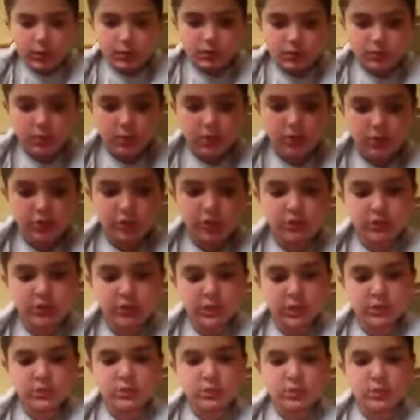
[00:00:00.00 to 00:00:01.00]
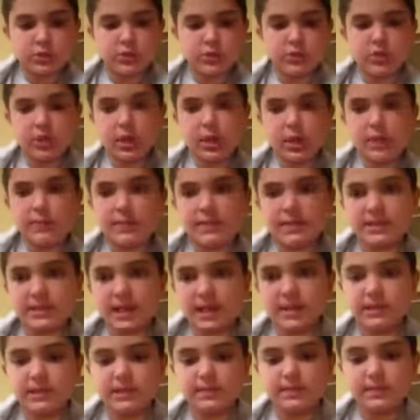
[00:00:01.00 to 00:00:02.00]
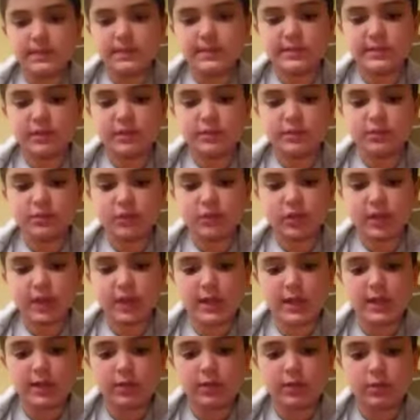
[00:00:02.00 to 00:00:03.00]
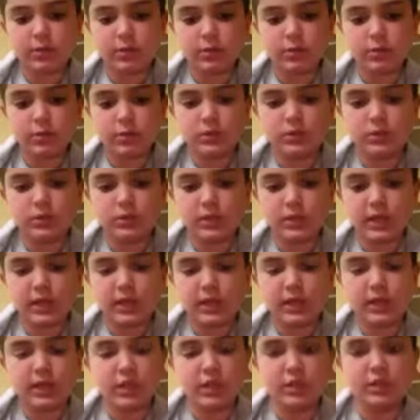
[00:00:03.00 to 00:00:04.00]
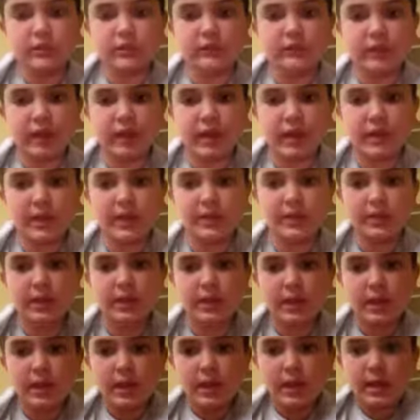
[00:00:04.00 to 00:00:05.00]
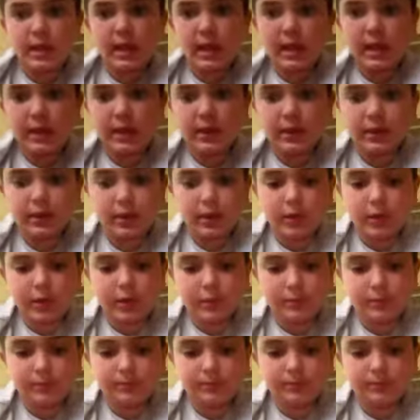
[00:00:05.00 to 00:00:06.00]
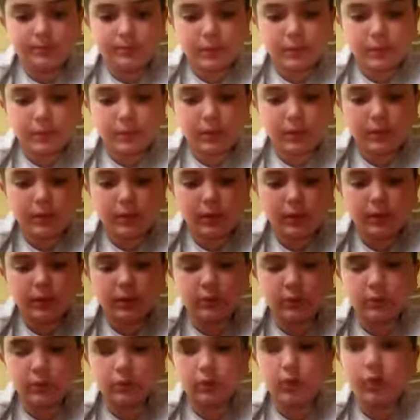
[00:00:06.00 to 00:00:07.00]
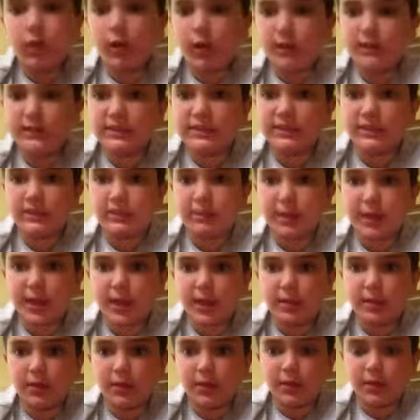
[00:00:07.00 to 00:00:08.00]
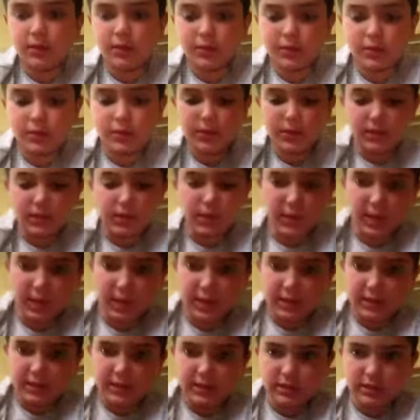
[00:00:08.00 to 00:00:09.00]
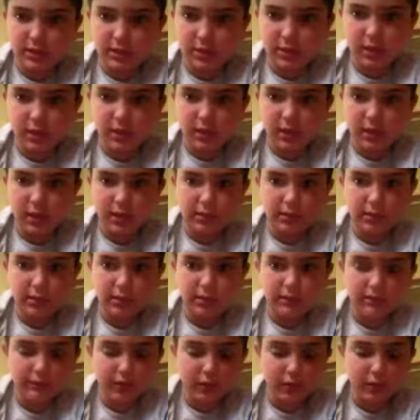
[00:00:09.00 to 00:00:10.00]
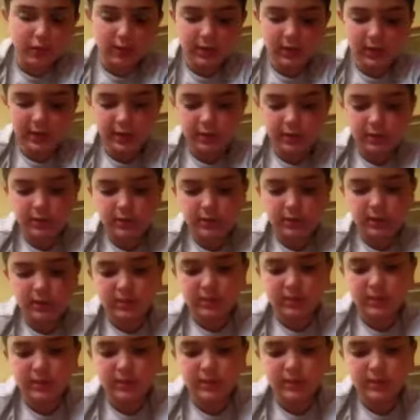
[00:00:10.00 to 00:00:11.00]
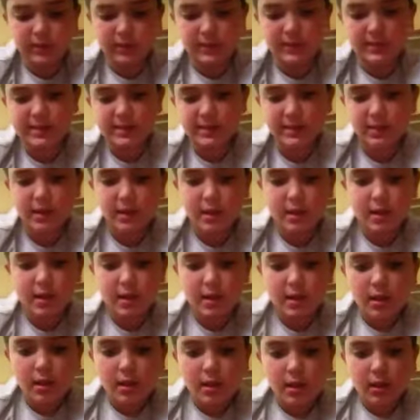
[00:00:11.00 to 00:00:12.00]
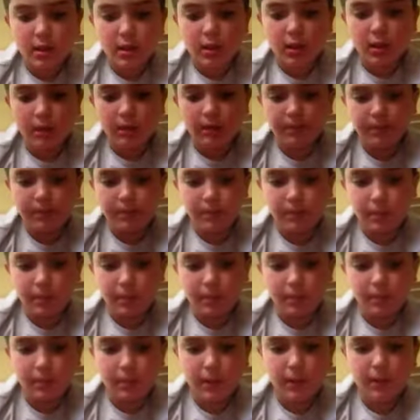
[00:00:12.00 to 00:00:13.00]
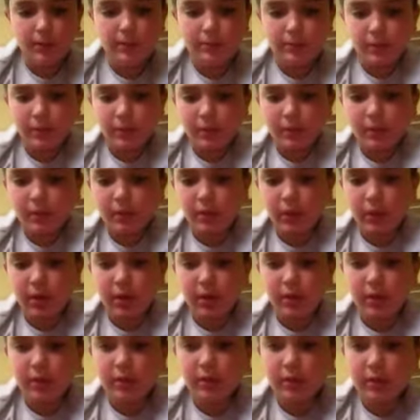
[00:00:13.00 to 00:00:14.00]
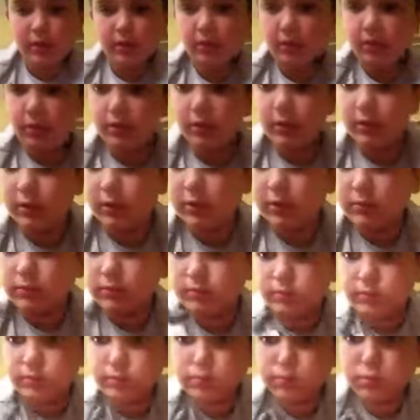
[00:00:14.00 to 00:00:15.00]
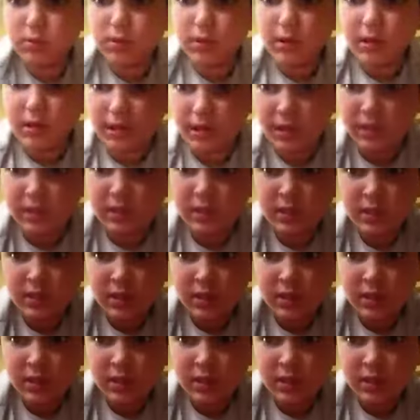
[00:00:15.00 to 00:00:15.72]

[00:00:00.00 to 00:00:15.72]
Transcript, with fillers: So what you see is what you get besides a piece of terrain, which I couldn't find, and um, uh, rods to make uh, the guys look like they're floating in space. Um, but you get a pretty